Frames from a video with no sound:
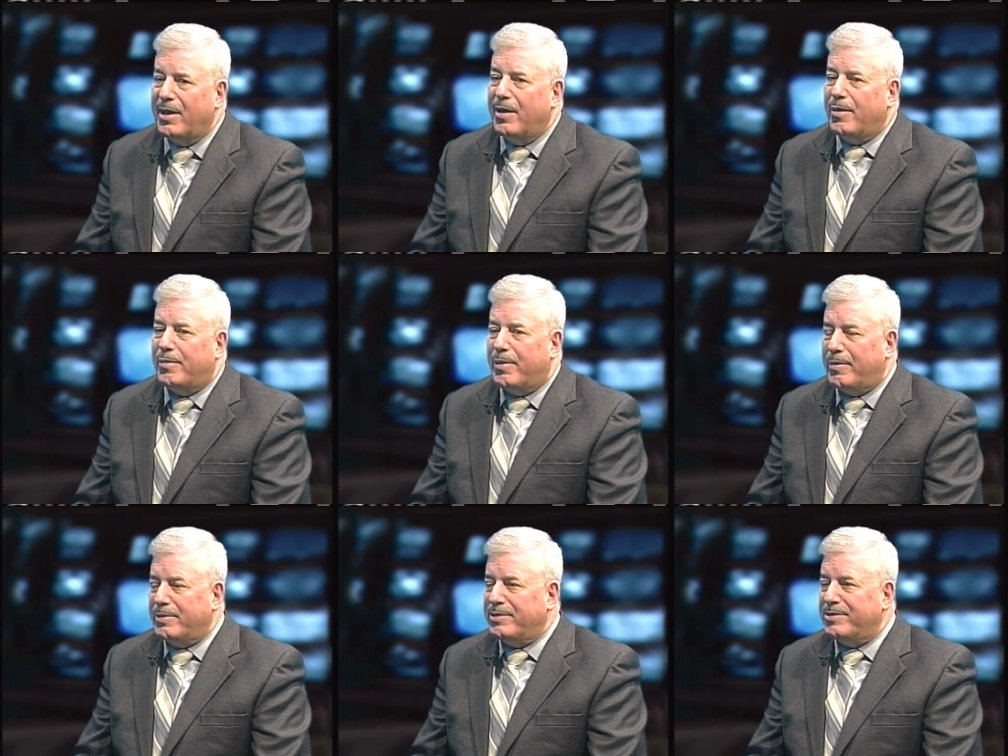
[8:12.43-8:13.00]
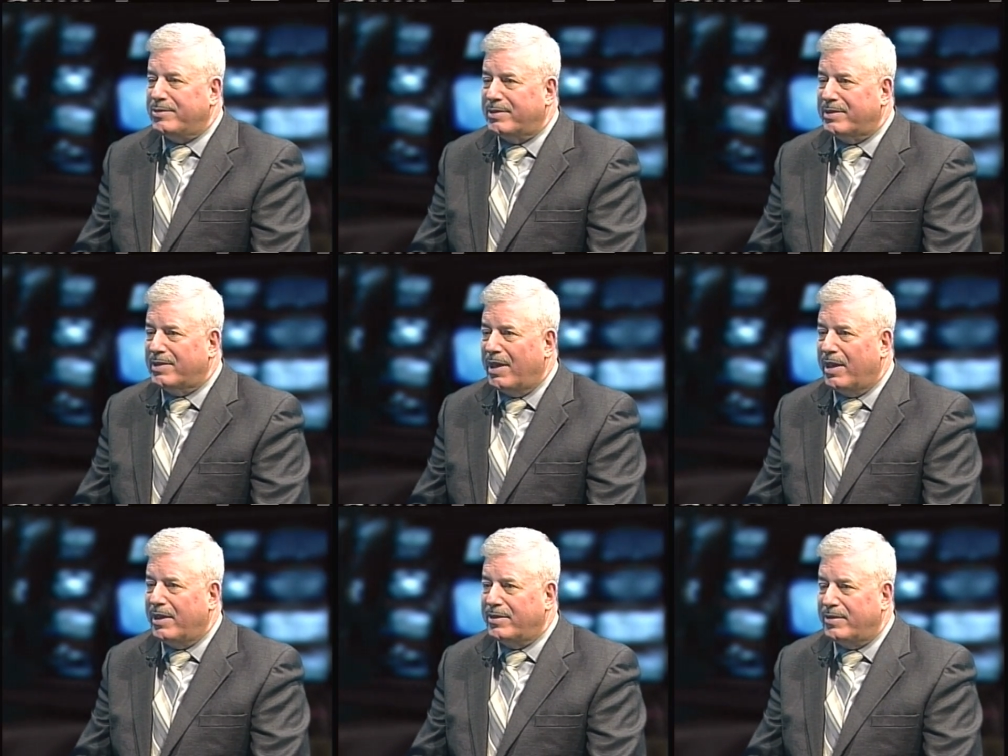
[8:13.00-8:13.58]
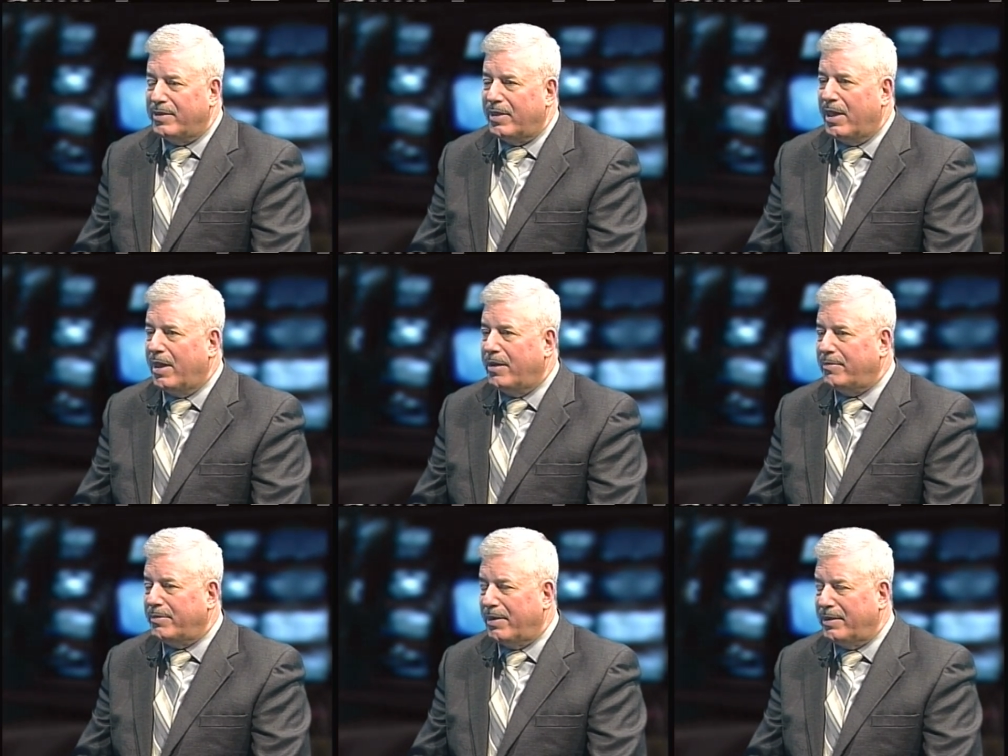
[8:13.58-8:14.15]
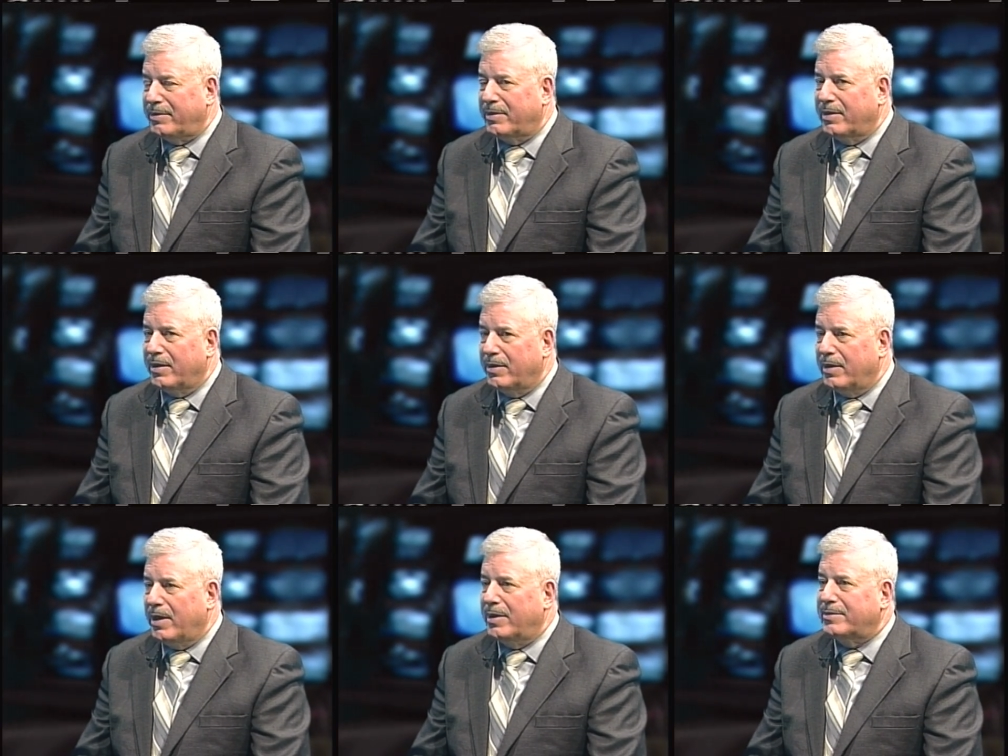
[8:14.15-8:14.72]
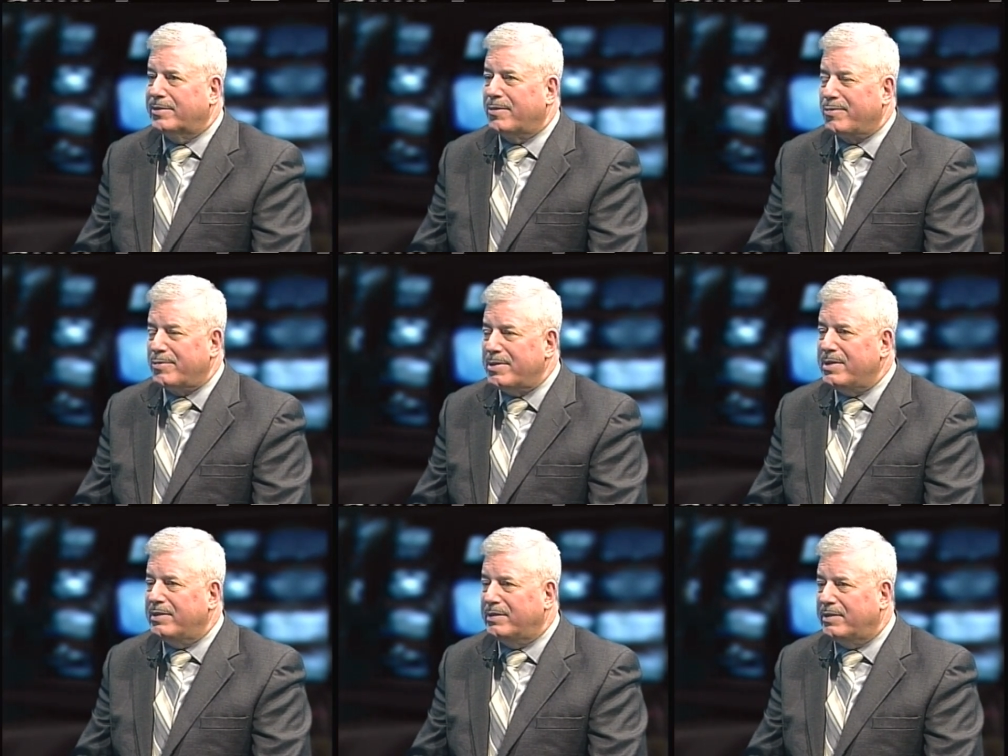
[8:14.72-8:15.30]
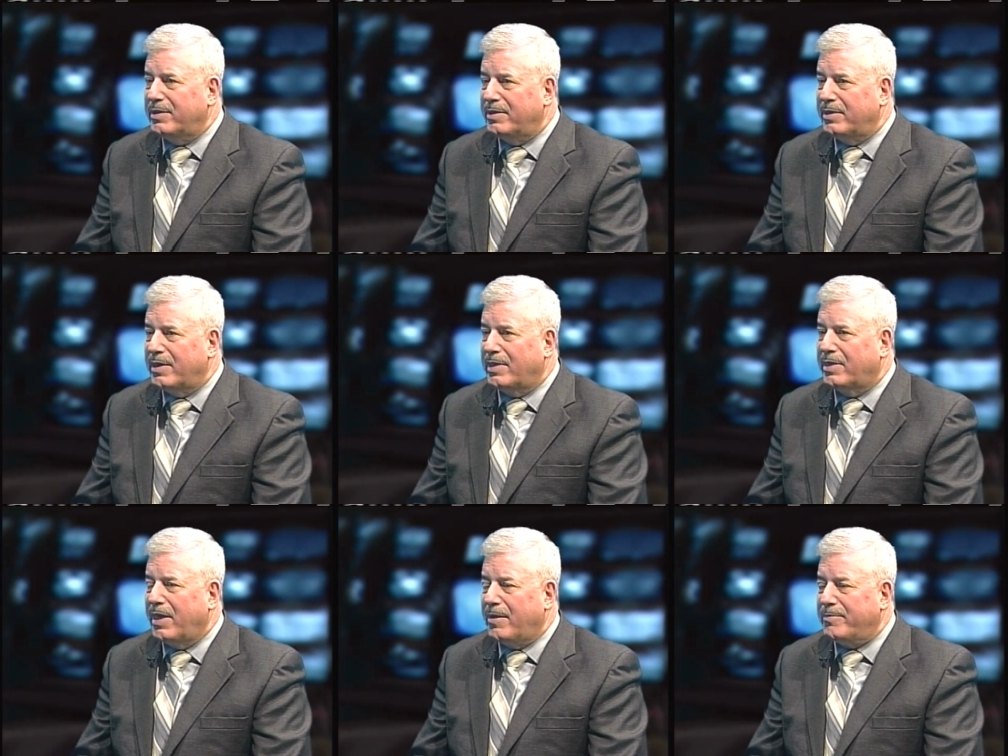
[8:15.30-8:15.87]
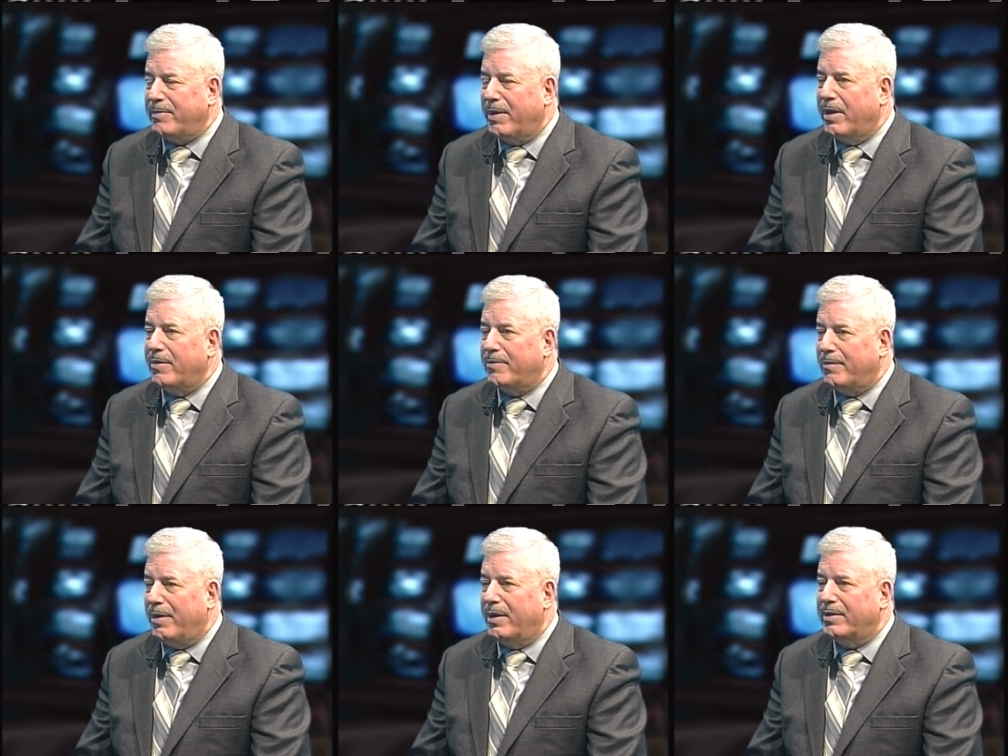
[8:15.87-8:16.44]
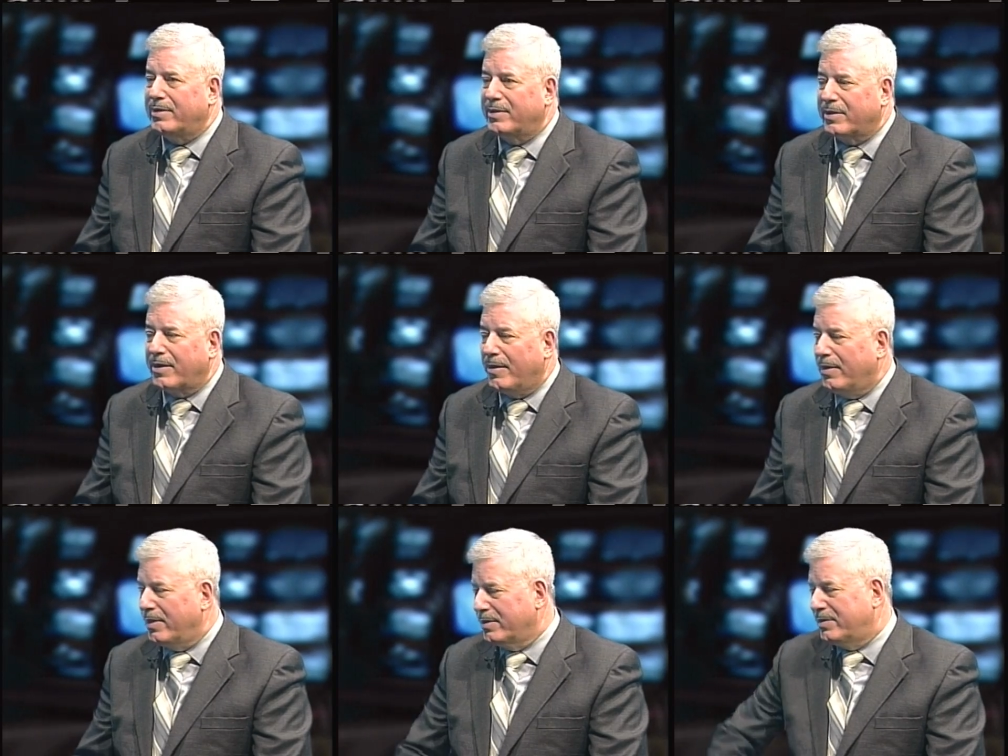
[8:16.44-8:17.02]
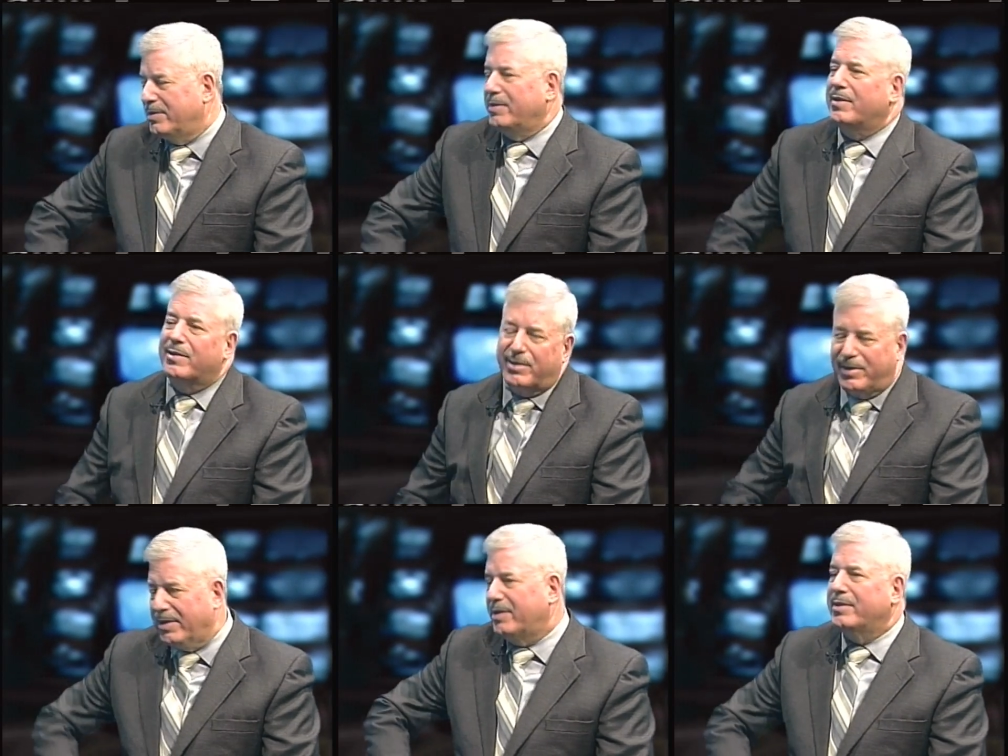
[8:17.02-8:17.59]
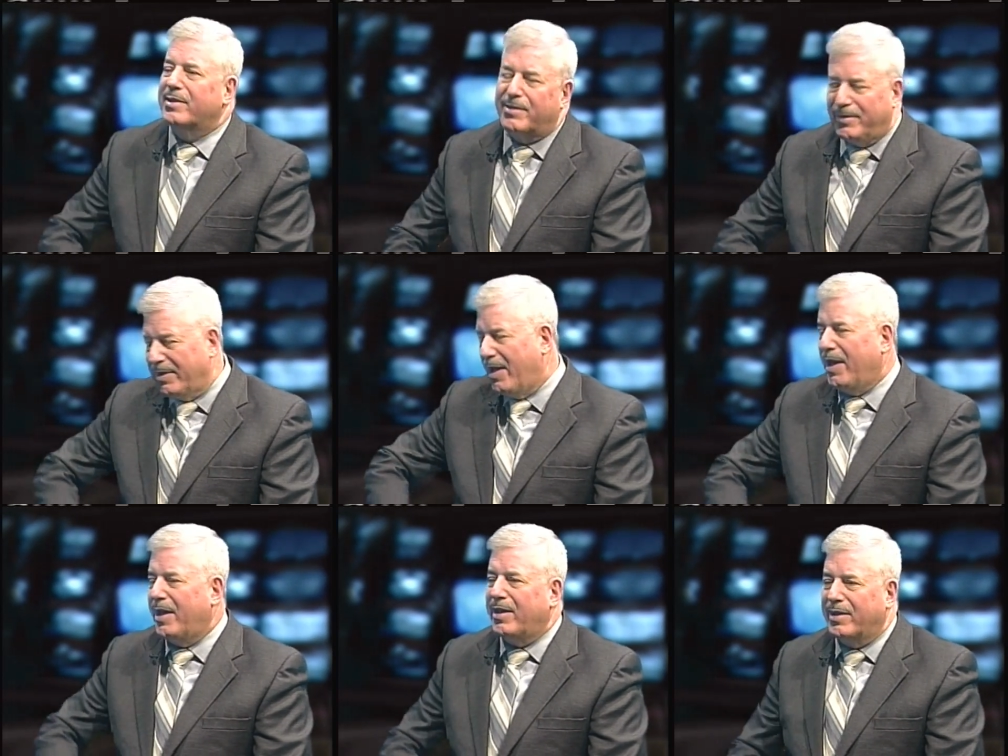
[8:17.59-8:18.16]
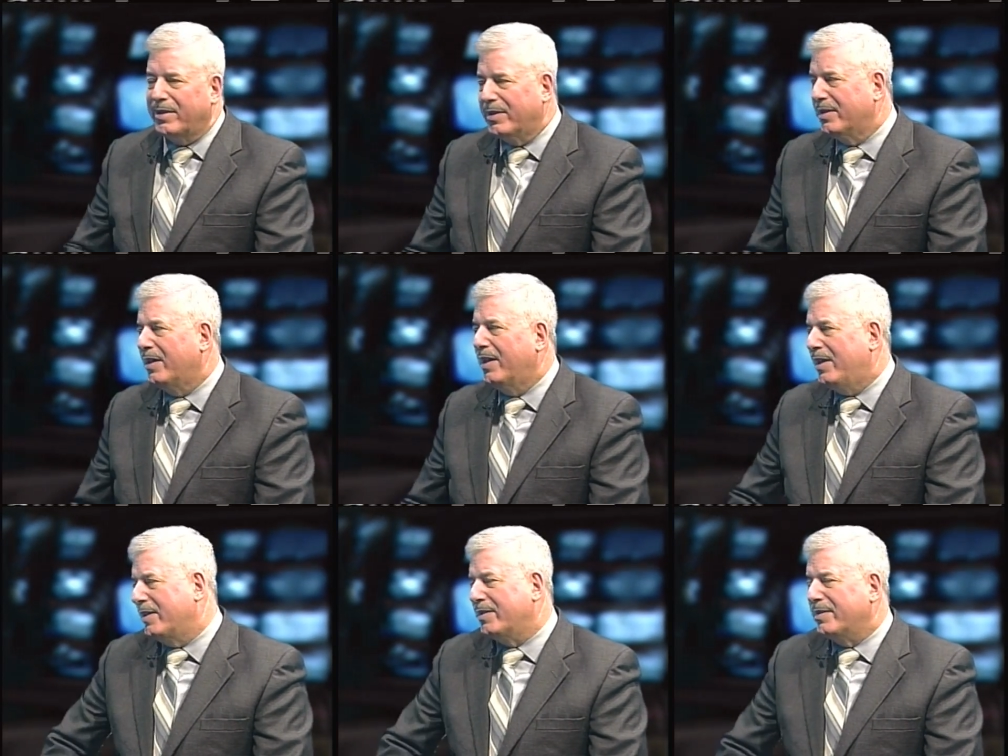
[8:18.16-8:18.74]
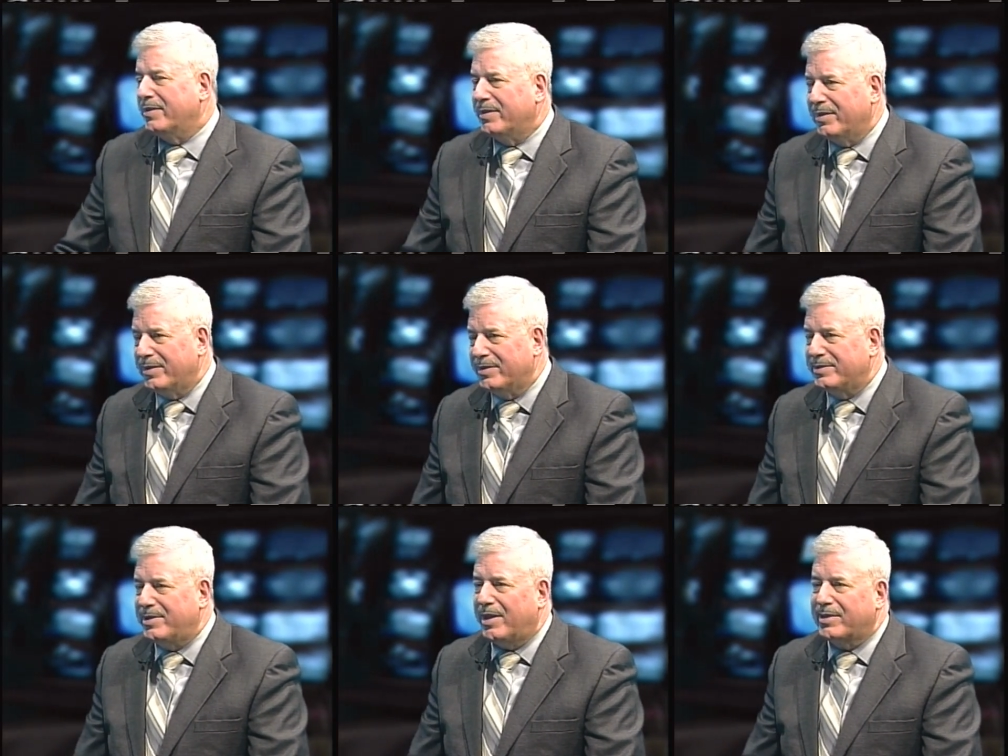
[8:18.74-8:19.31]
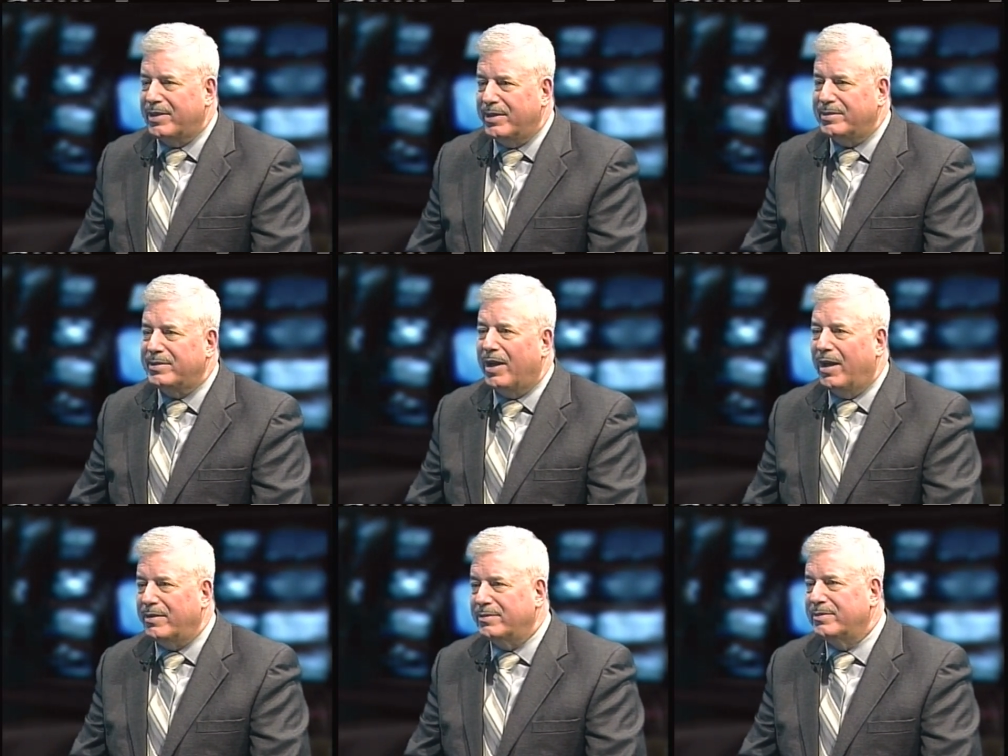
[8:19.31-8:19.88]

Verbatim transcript: What would you say to them as a reason that they might want to go to their kid and go, hey, check this out?